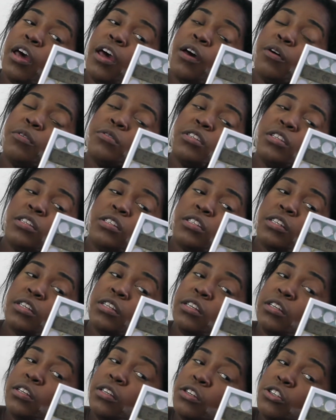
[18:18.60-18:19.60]

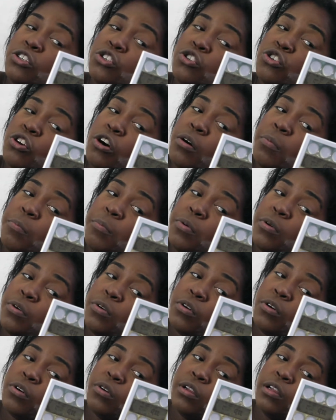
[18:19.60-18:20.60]
LTD shop
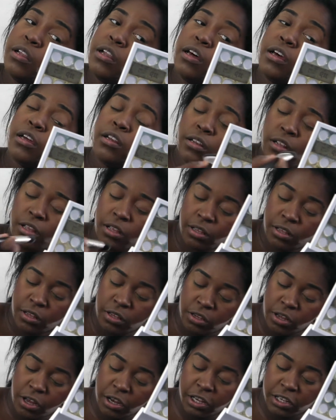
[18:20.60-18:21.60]
online.
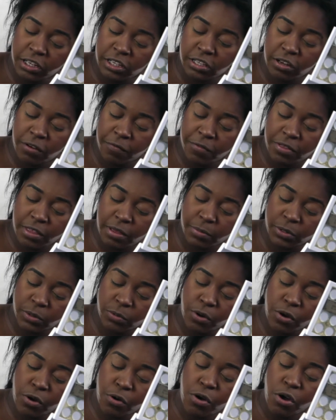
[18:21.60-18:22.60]
Get discount for them as
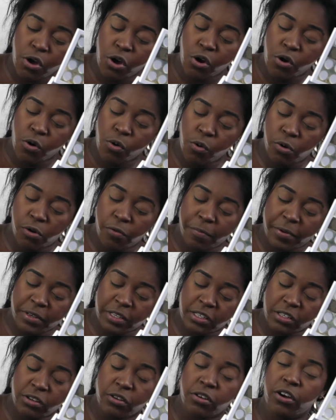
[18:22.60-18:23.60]
well. All of my
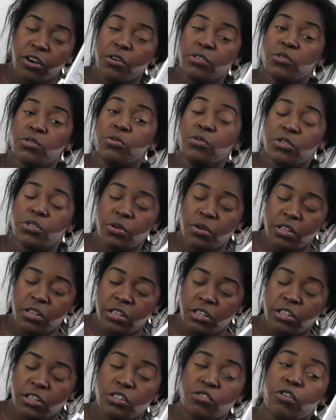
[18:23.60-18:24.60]
discount codes are also in
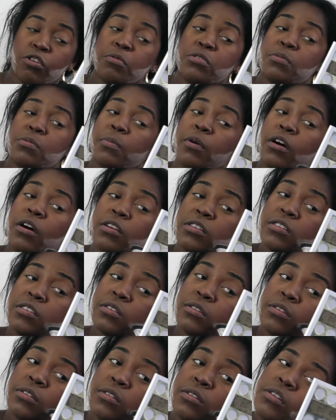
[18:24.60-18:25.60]
the description
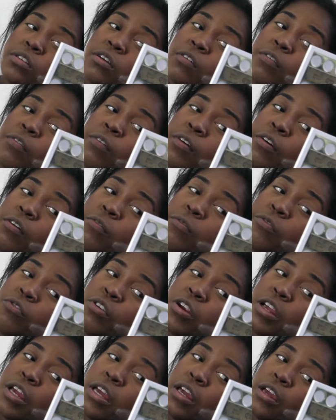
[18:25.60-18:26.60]
box, so feel
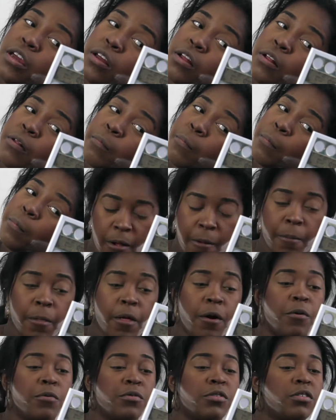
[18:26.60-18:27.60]
free.
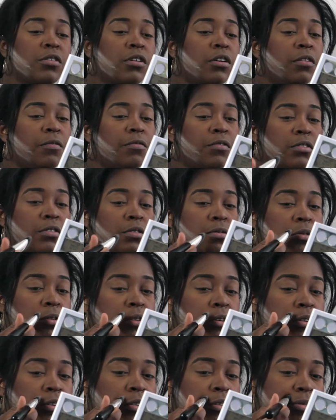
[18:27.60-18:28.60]
I also kind of just do it
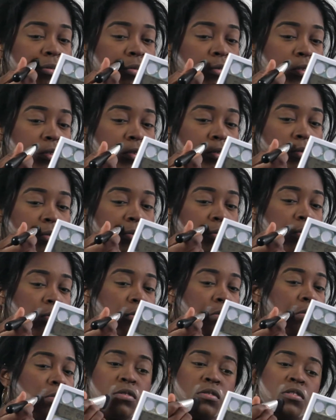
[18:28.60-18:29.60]
here as well.
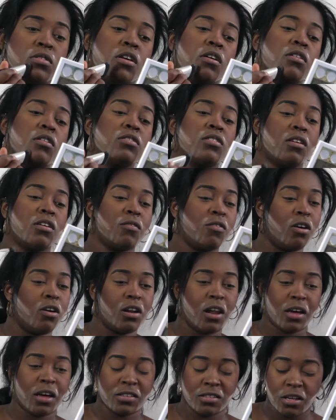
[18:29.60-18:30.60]
Now it looks like I've
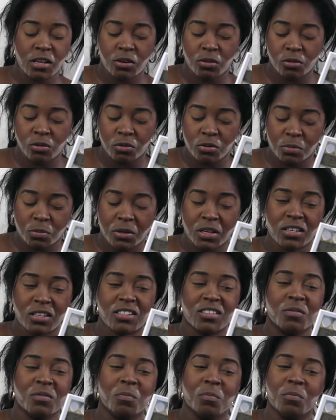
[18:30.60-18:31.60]
got like a Santa Claus beard.